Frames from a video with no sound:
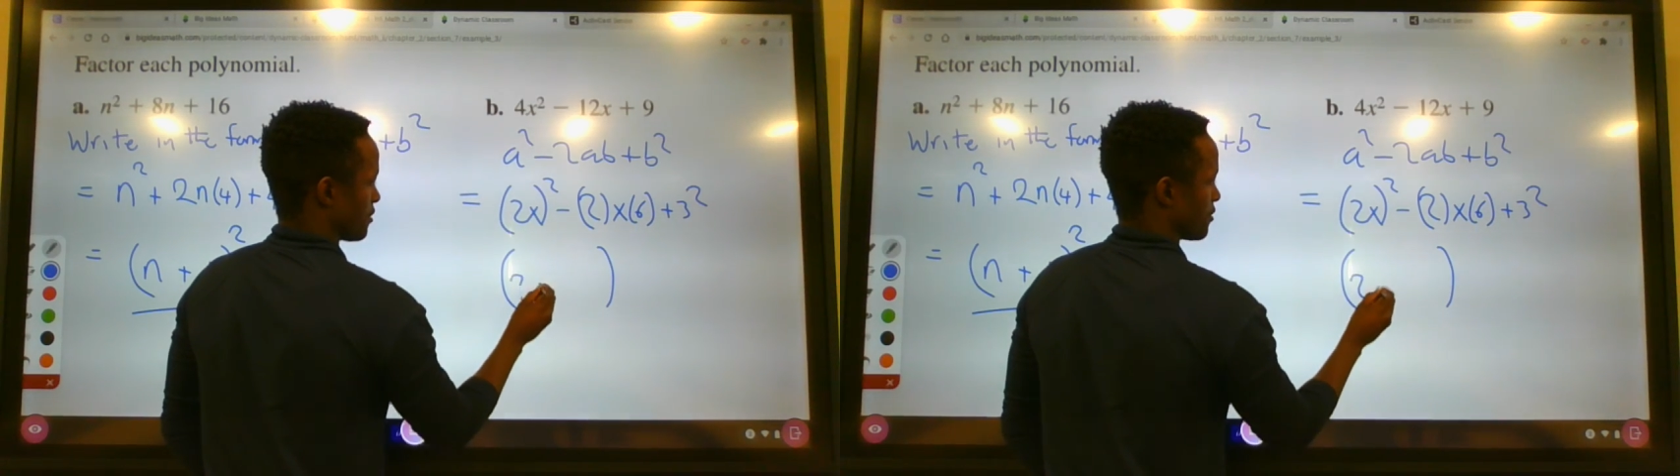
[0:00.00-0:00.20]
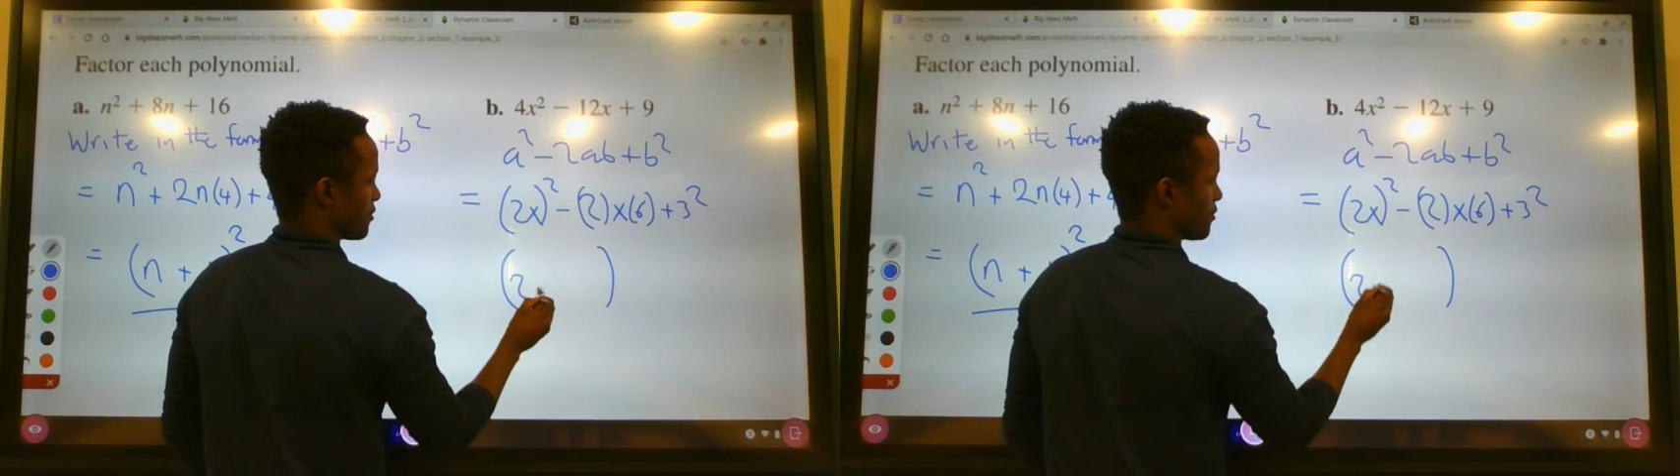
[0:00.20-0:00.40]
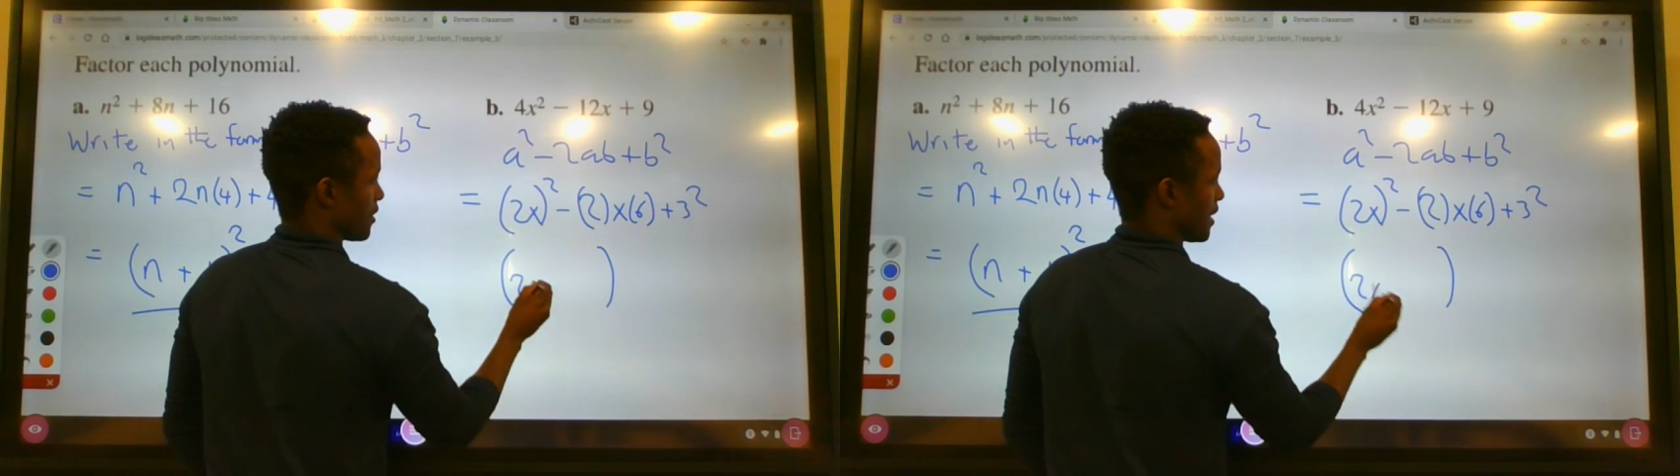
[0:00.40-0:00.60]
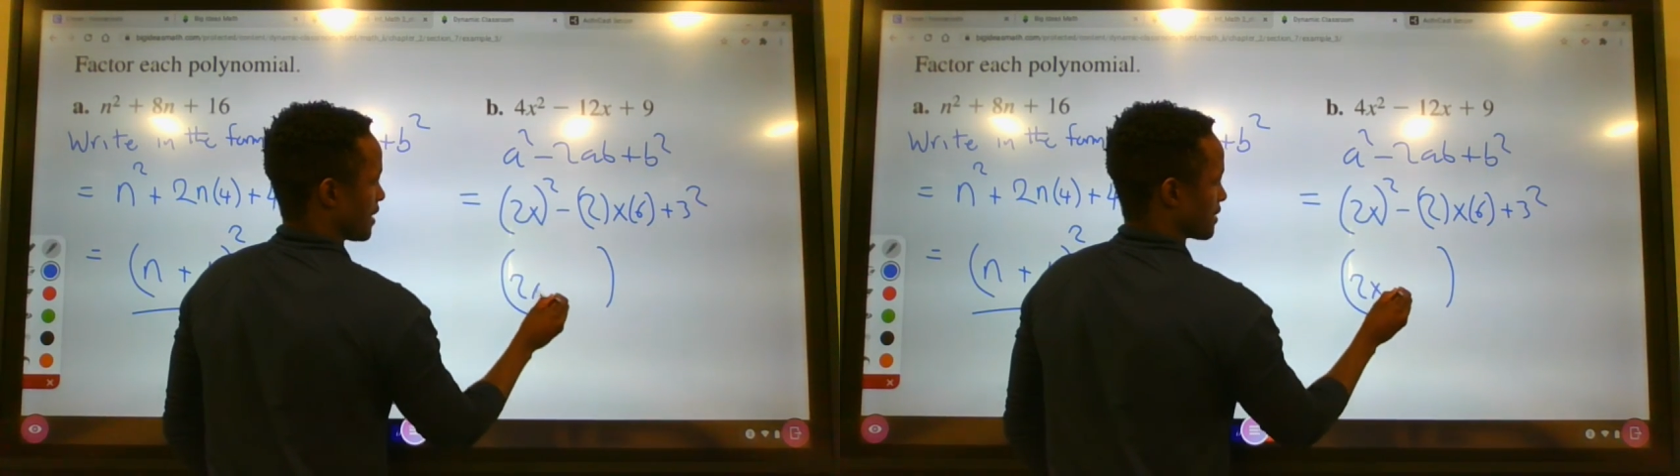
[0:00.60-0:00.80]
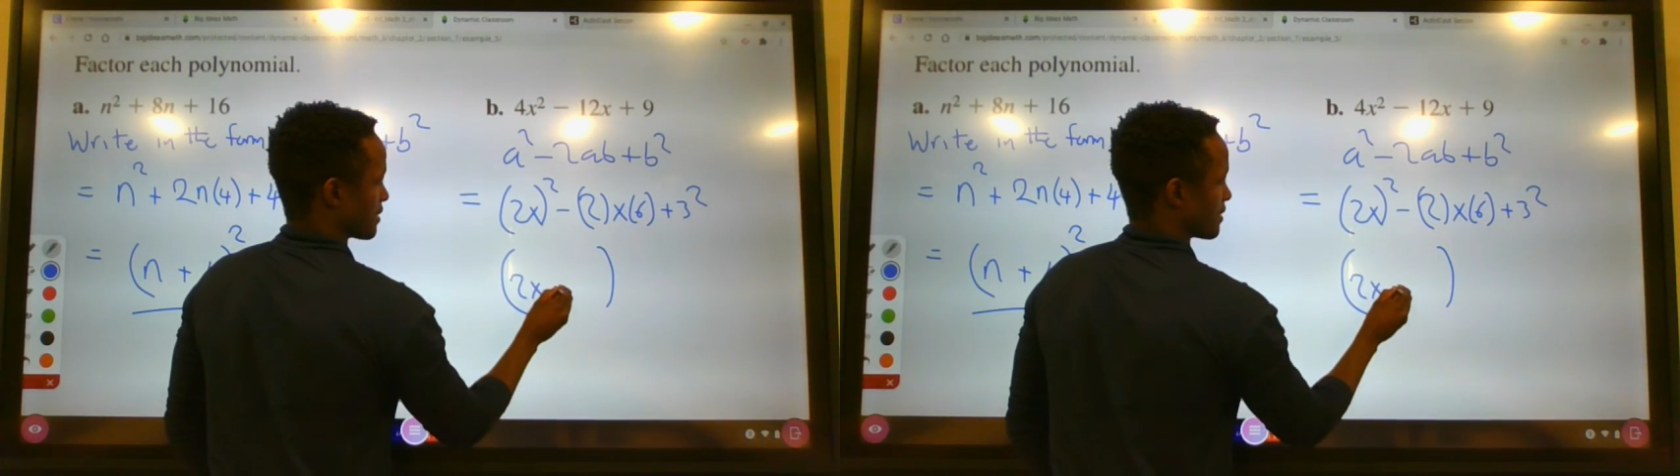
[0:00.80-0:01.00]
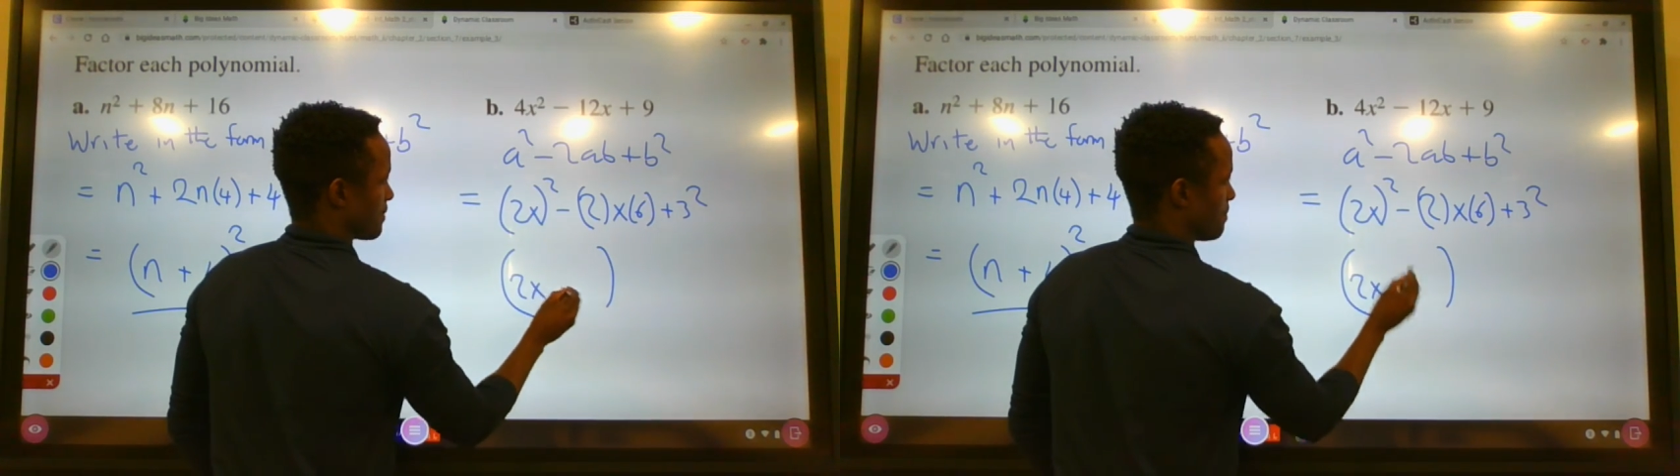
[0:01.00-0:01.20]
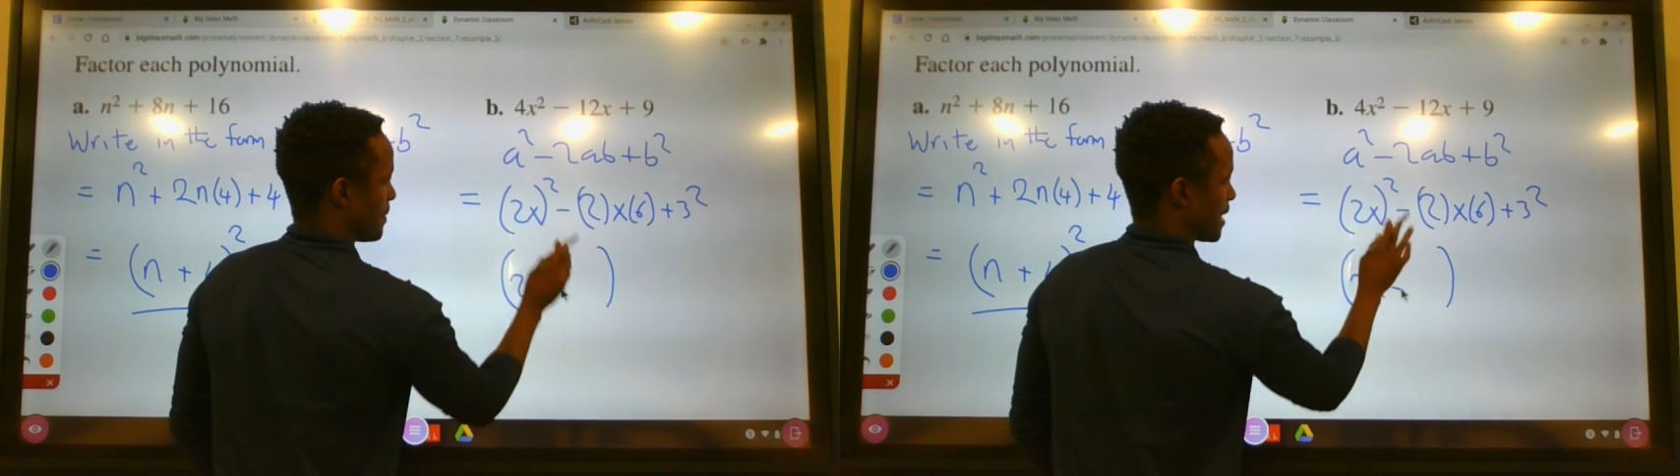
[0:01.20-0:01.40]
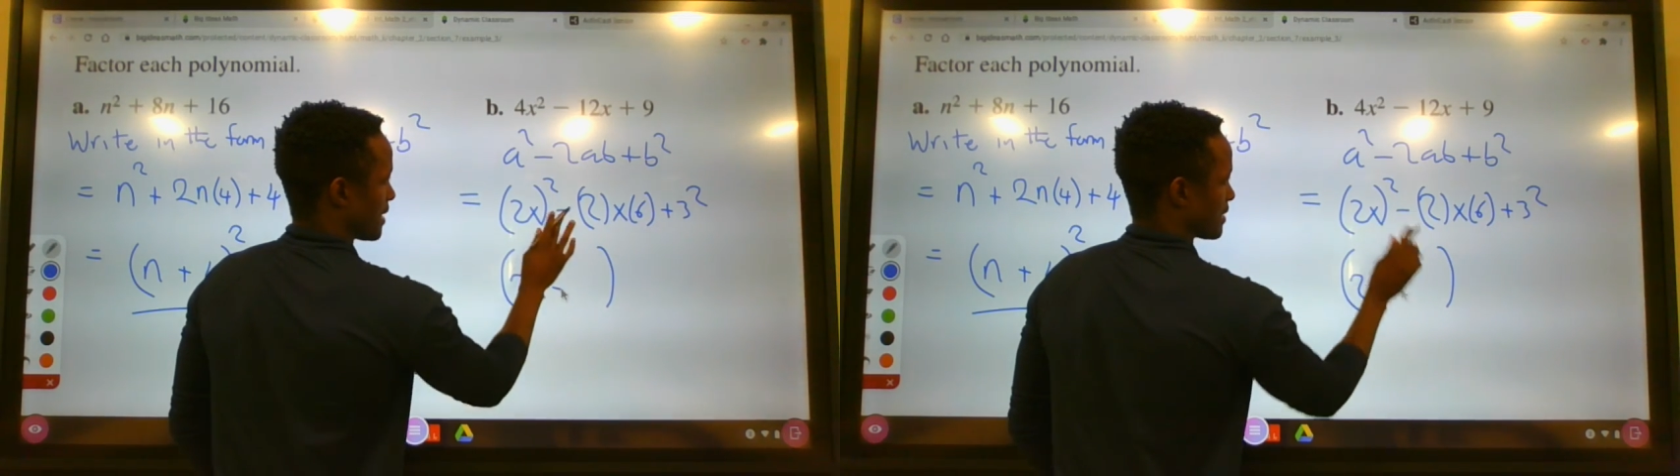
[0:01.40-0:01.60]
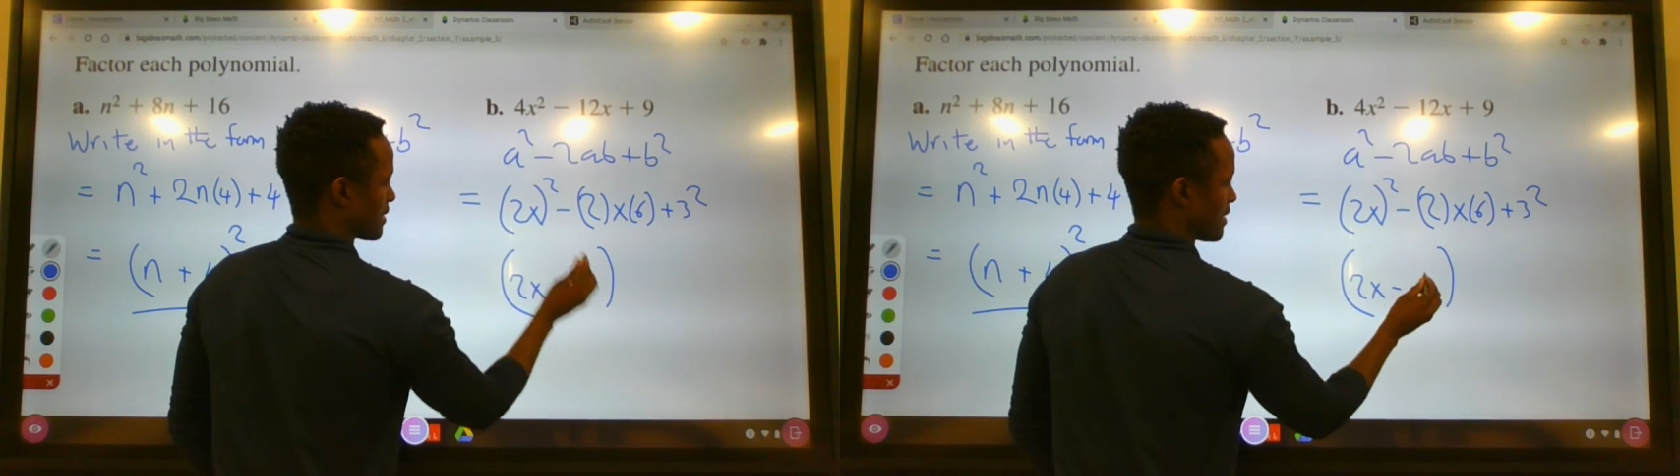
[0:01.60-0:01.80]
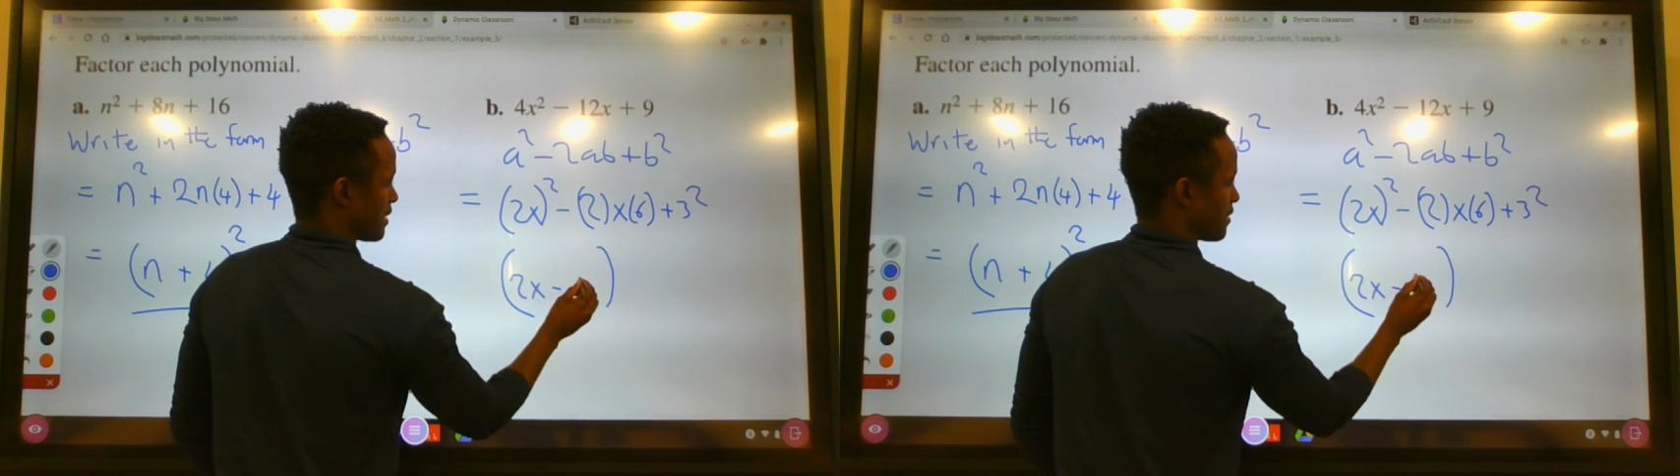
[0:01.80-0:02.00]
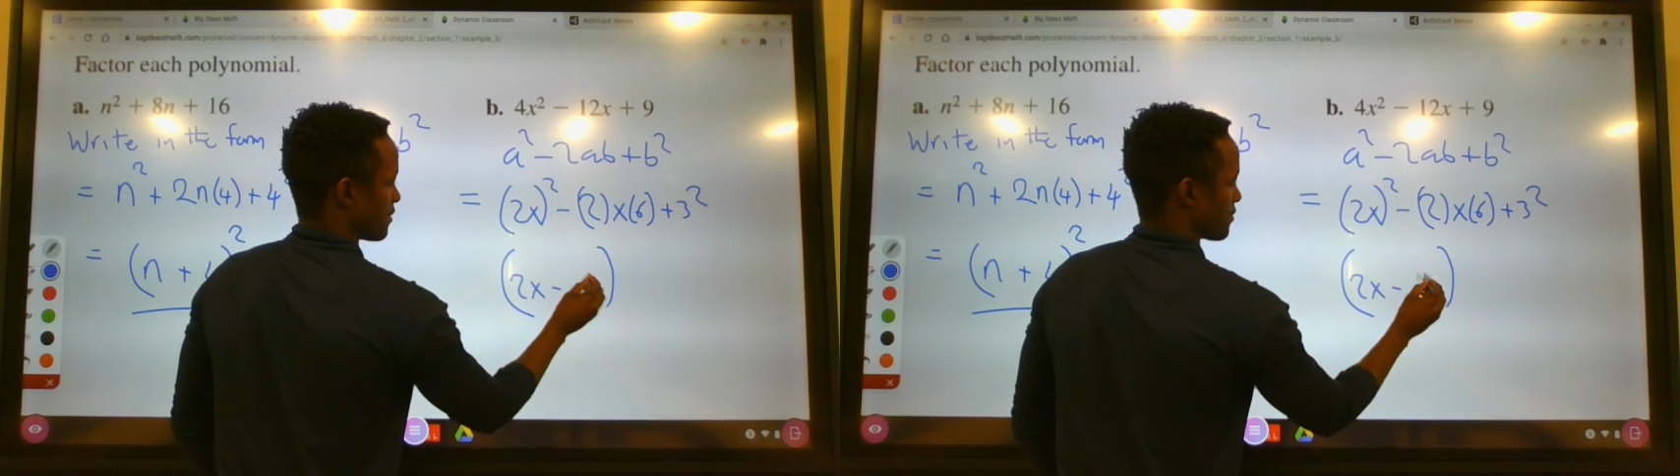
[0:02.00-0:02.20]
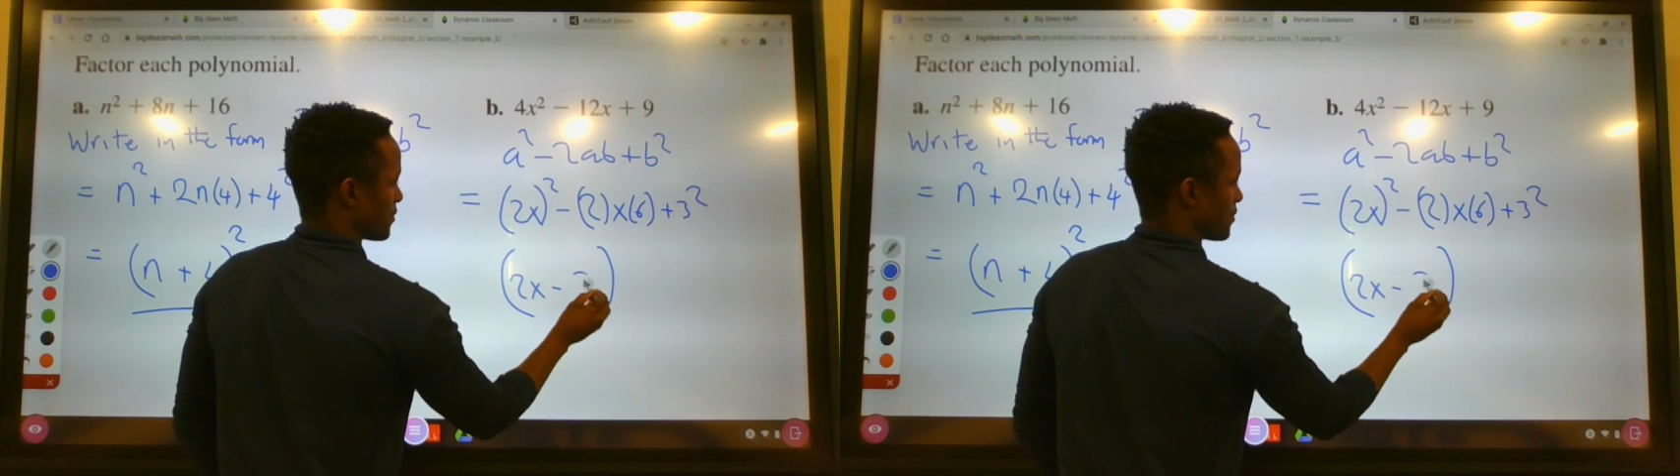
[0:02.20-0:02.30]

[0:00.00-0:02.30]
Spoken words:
2x minus in here